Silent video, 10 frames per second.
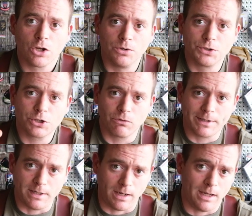
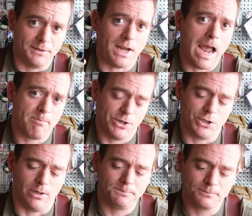constricting its
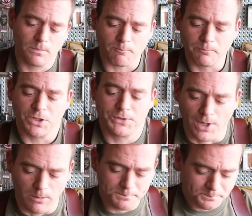aperture.
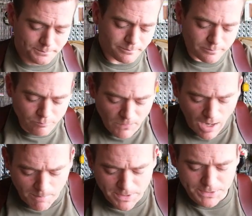So
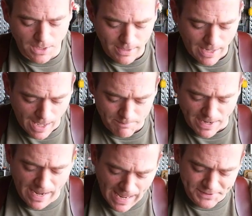I'm going to talk out of
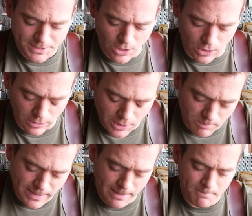my ass here a little
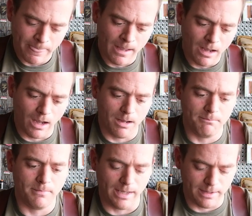bit.
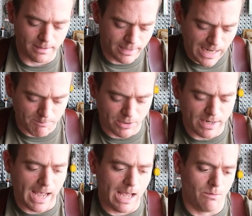And a camera
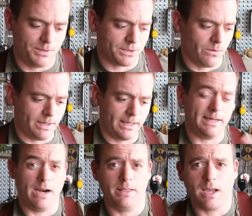guy was going to get
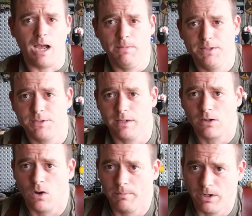down in the comments and
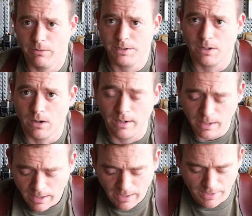call me a retard
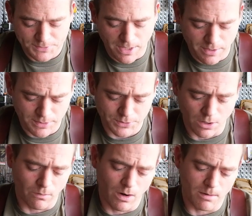and say that this is
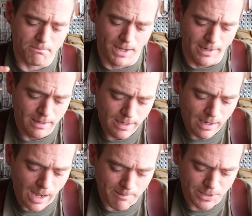all wrong, but
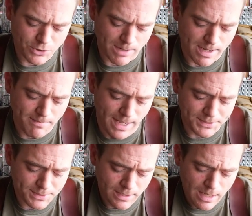I'm going to try my
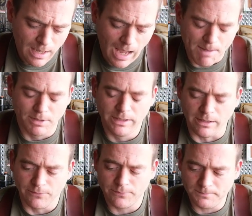best. I
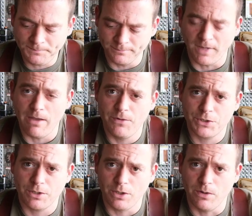believe night
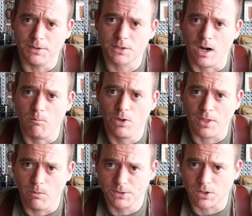vision units come with
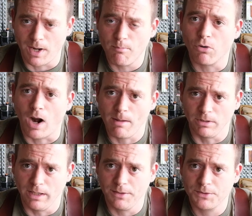what's called a prime
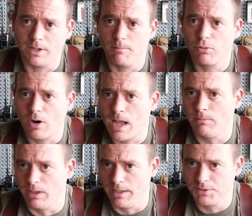lens, and a
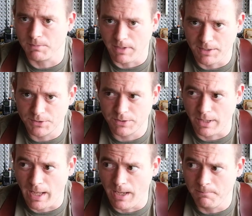prime lens means
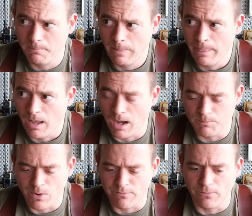that
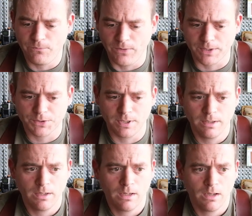you have a fixed
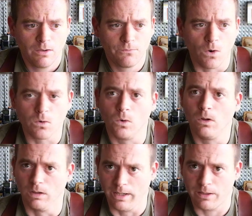
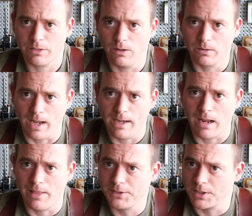focal length, okay?
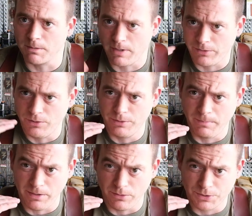Now, this doesn't
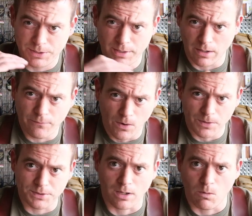mean you're stuck
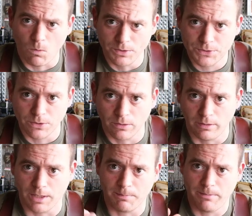focusing on one certain
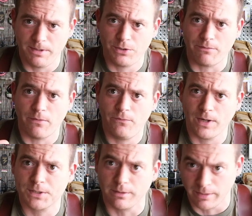length, but it means you have a
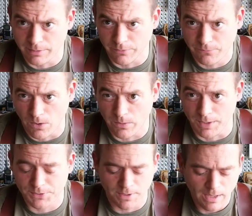fixed length of
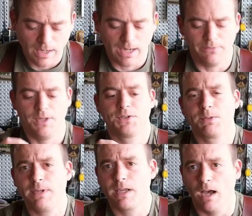focus. And this is
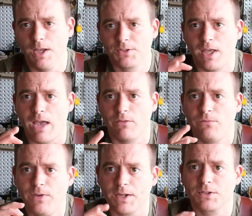because they have a
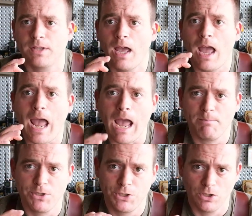fixed
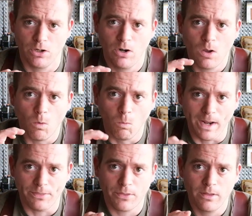aperture
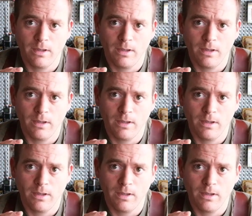width.